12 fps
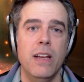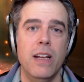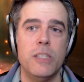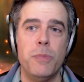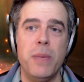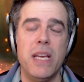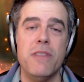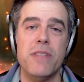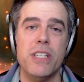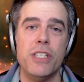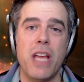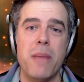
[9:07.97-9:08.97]
And speaking of
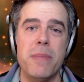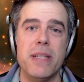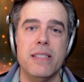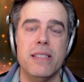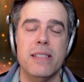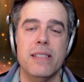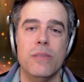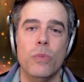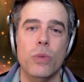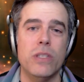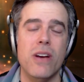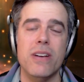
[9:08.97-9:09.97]
enchantments,
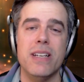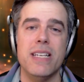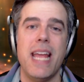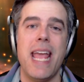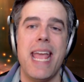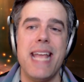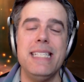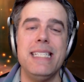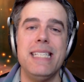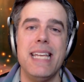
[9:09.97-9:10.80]
we're talking haste